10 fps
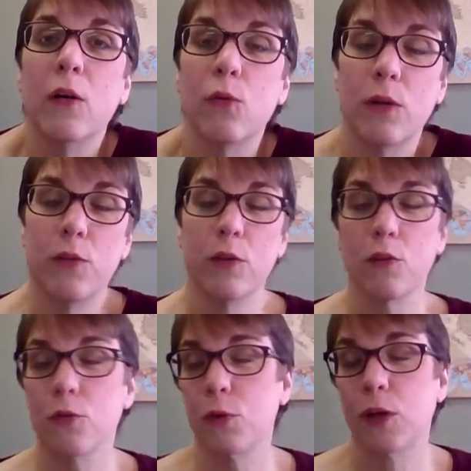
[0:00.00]
Whether
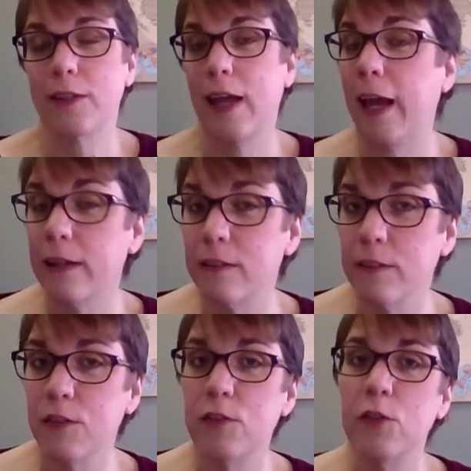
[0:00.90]
it's through our tax
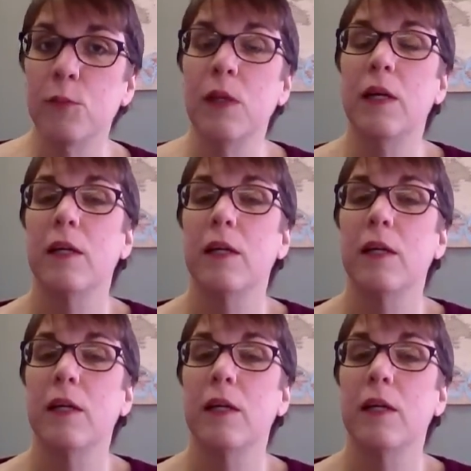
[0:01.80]
system,